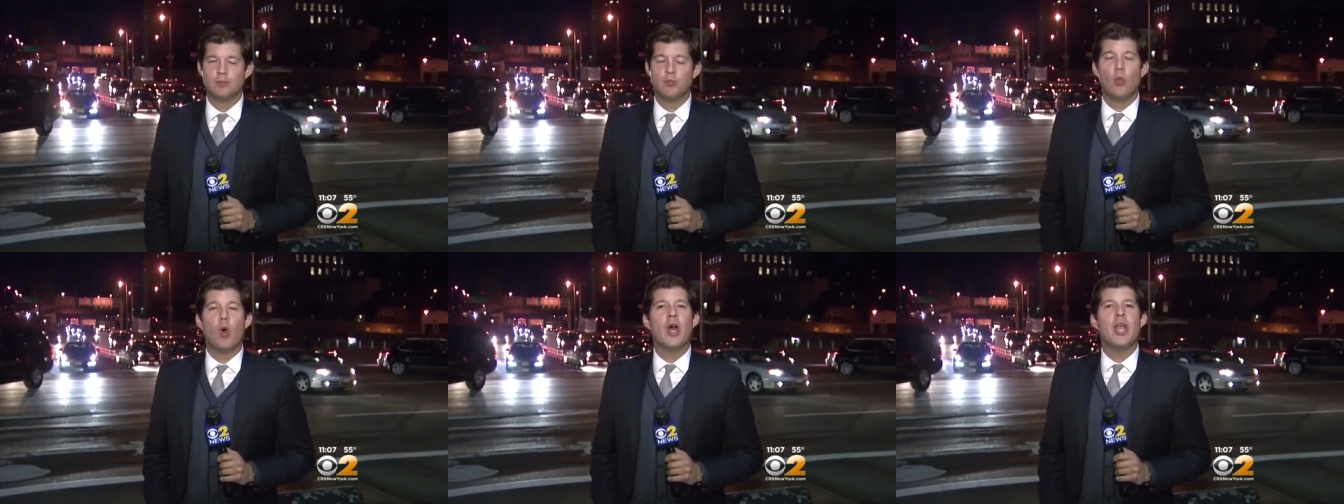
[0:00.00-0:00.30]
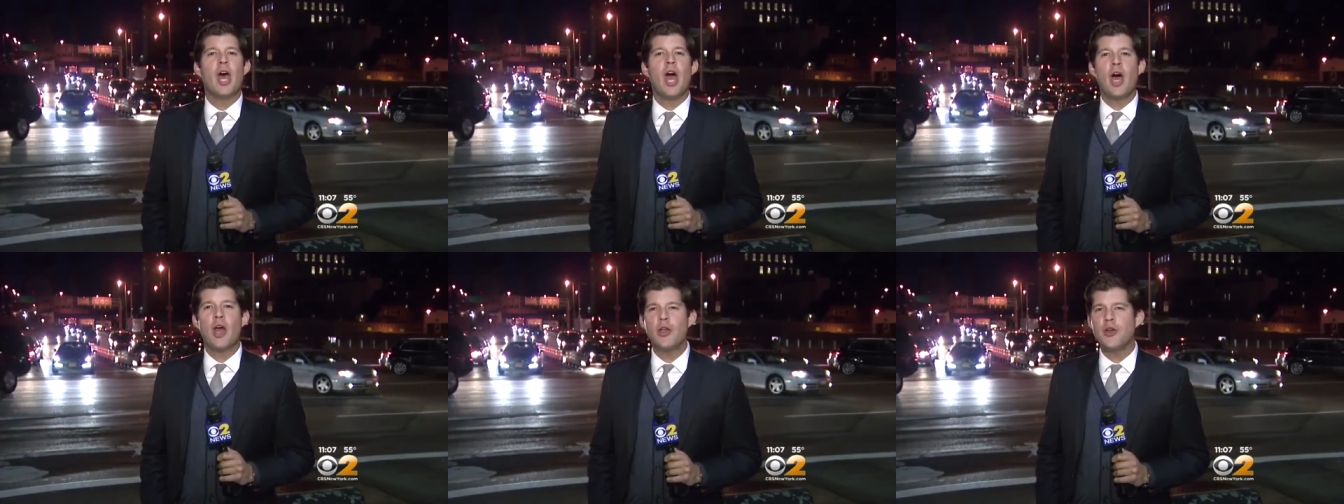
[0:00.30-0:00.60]

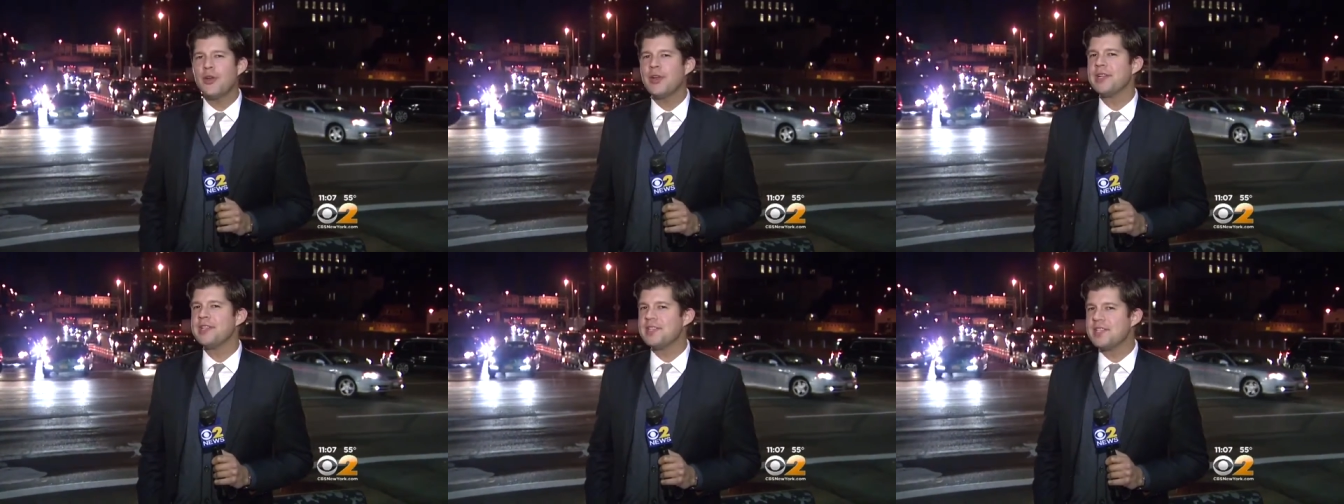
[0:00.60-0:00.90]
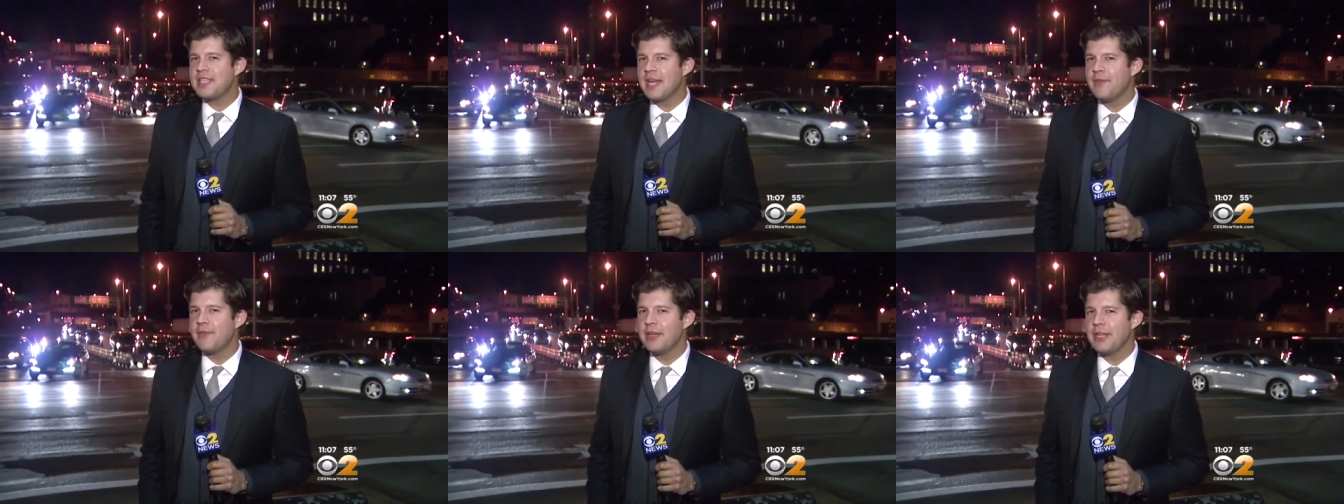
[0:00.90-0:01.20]

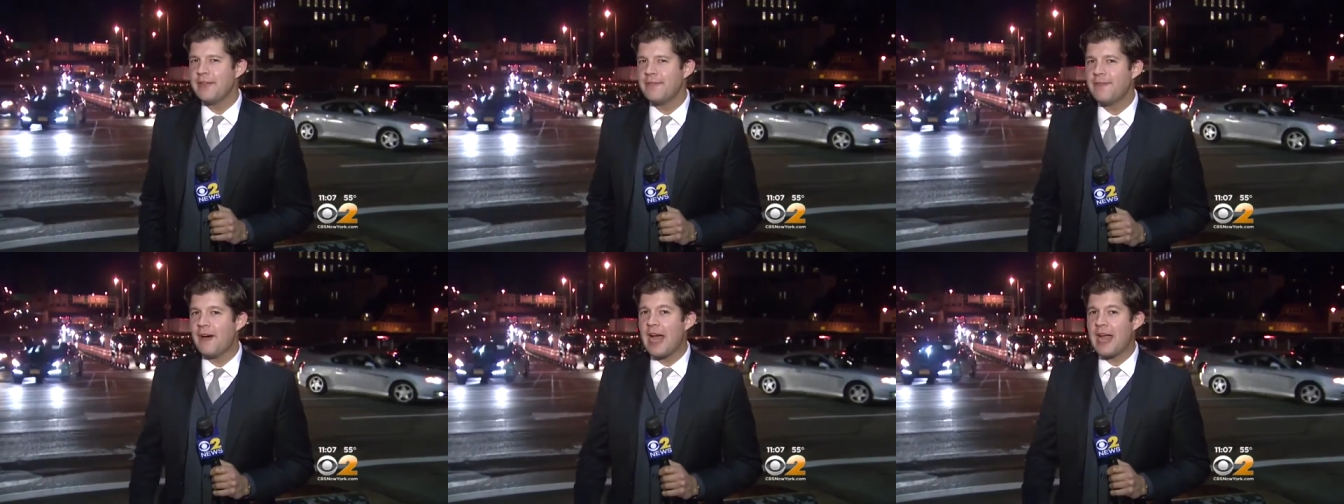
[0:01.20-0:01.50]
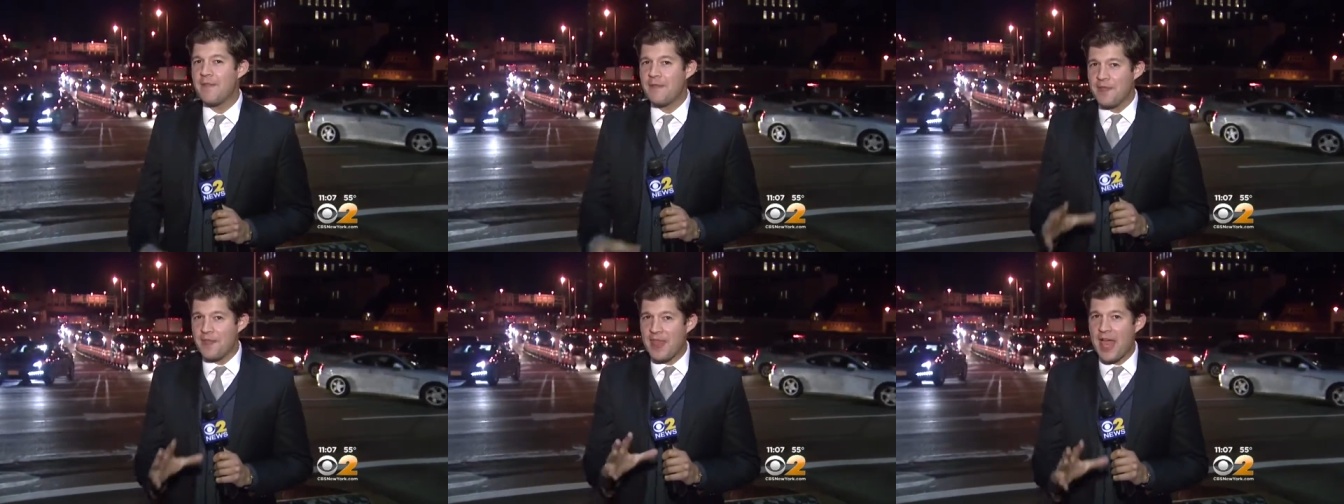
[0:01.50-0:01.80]

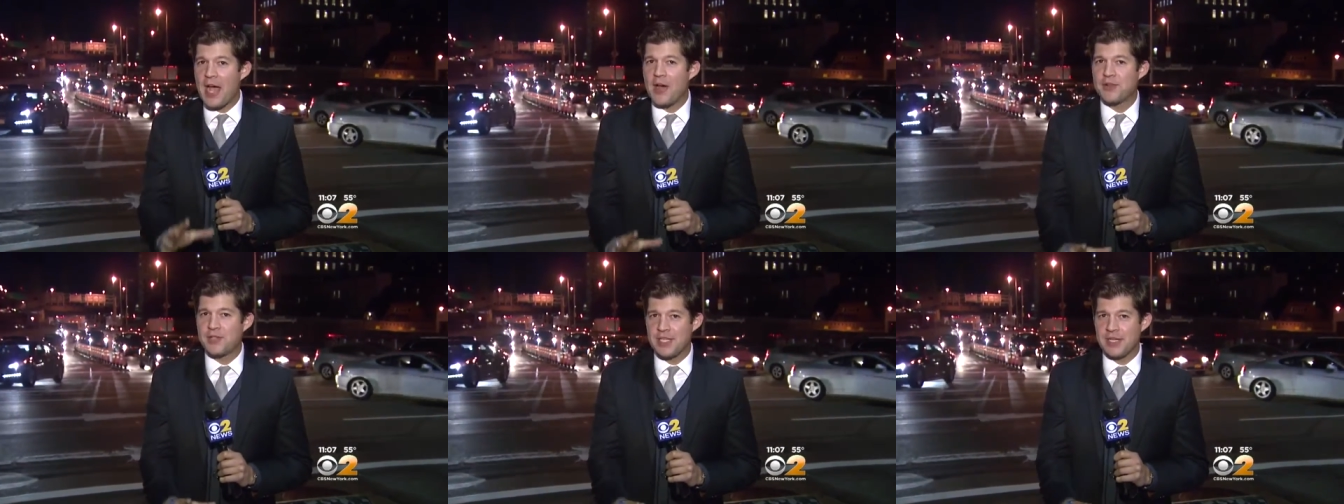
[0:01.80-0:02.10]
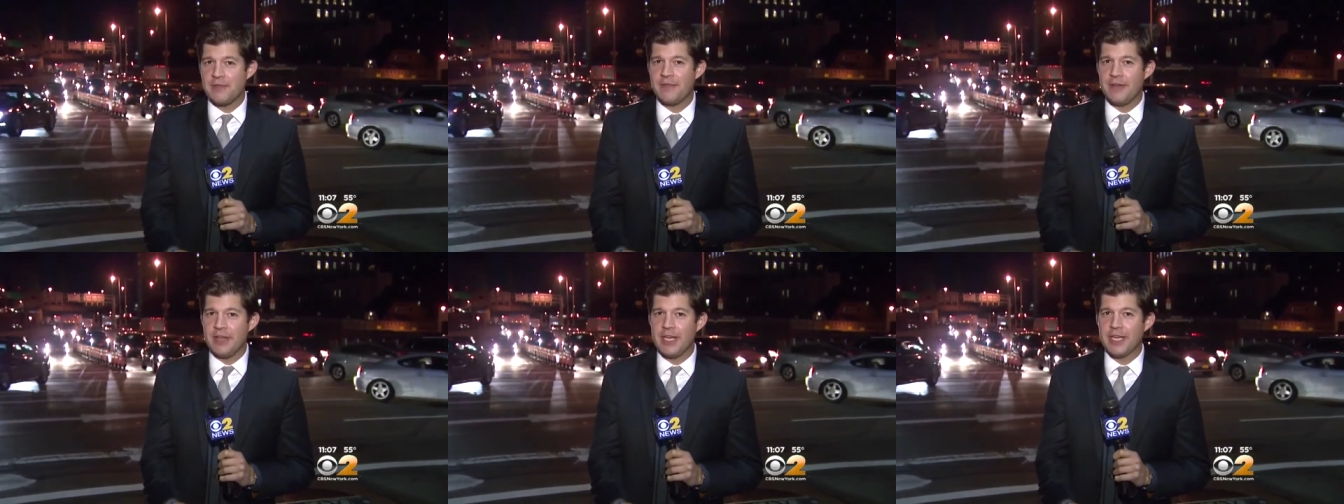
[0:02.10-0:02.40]

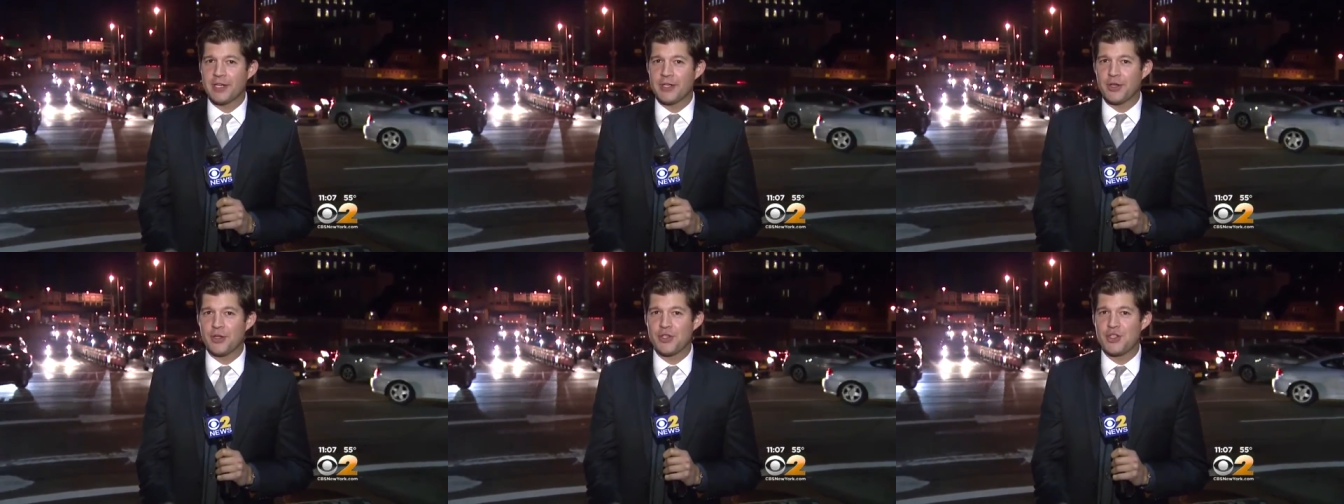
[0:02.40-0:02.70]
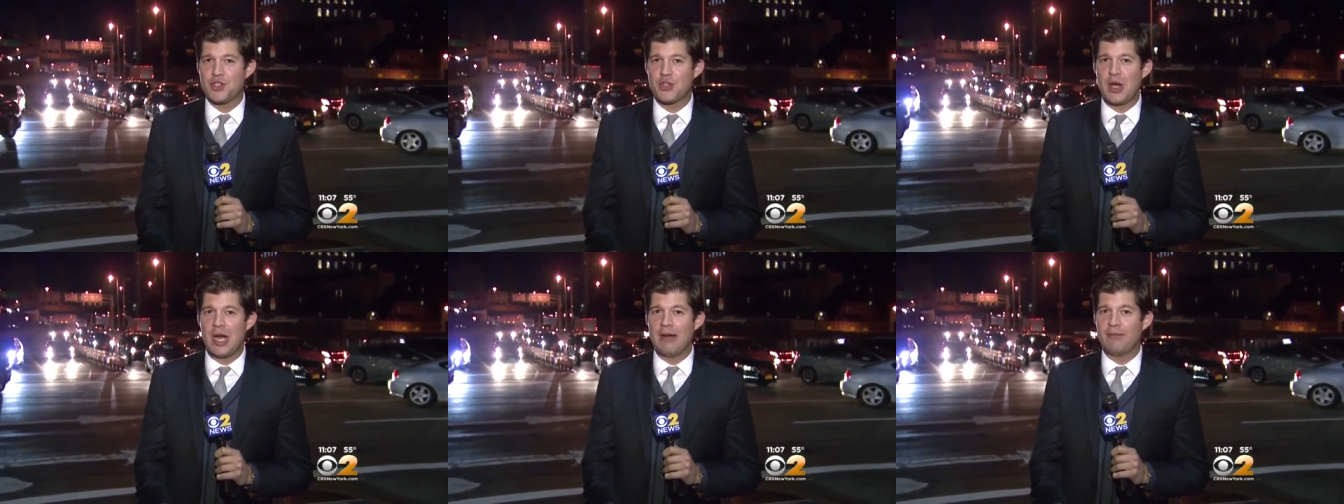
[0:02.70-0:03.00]
175,000
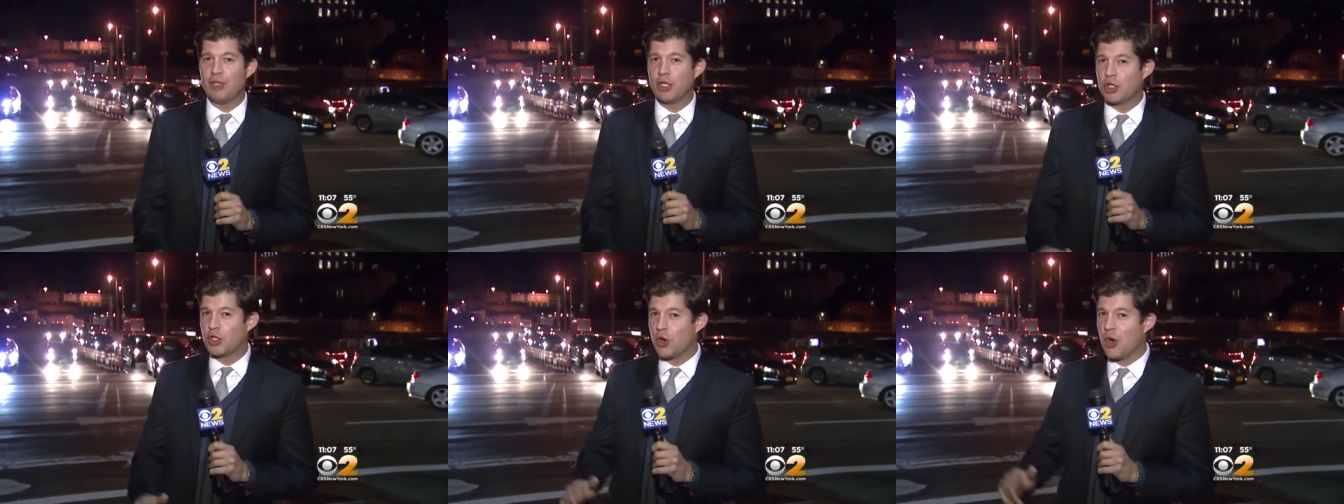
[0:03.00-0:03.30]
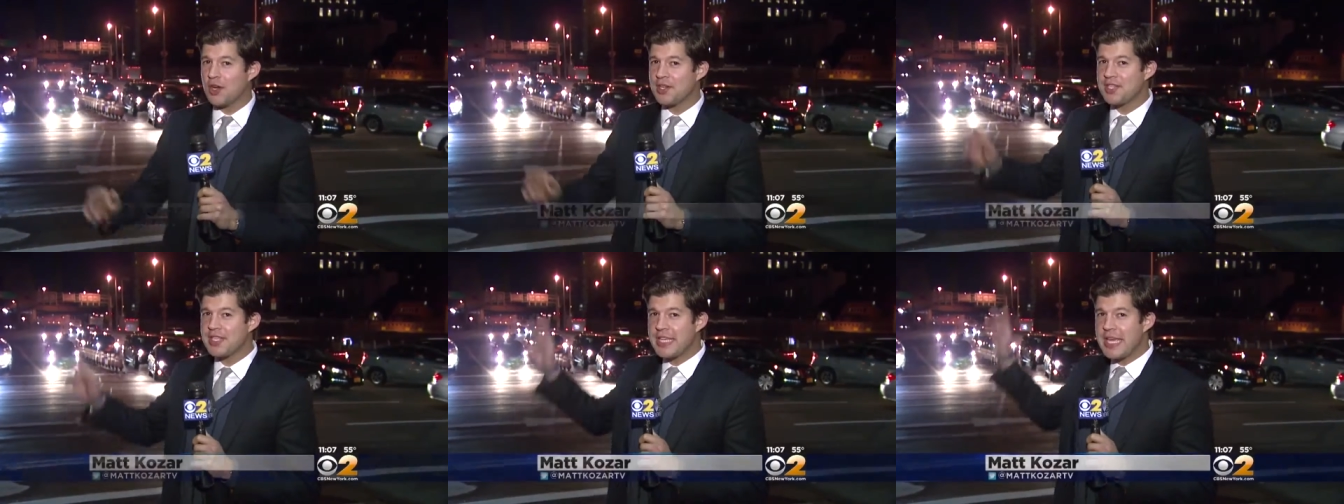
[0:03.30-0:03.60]
vehicles travel
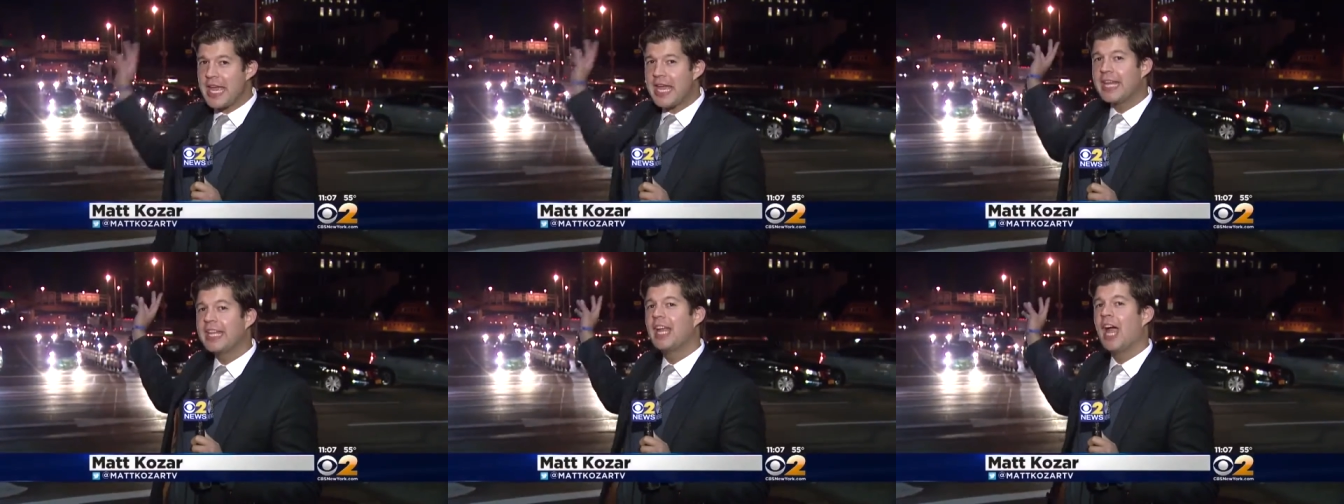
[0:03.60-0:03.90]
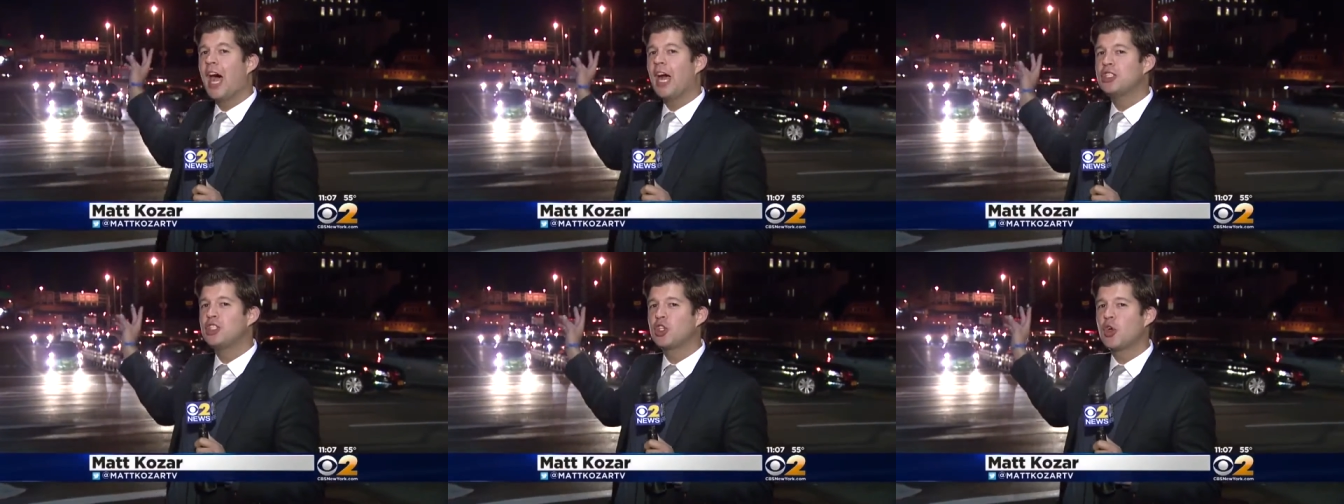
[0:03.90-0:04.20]
across the Ed
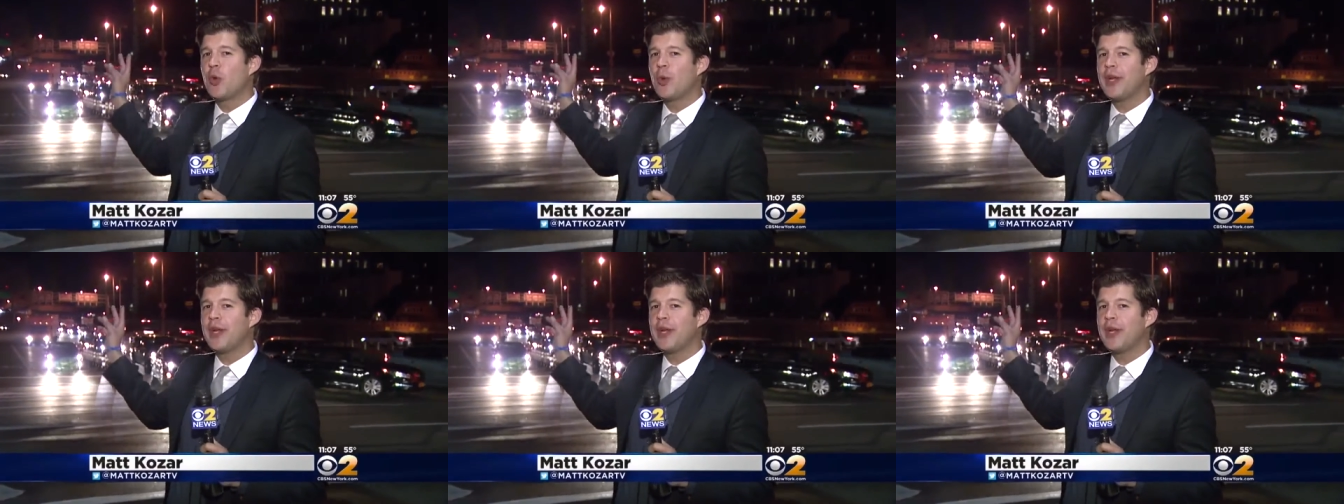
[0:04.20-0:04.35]
Koch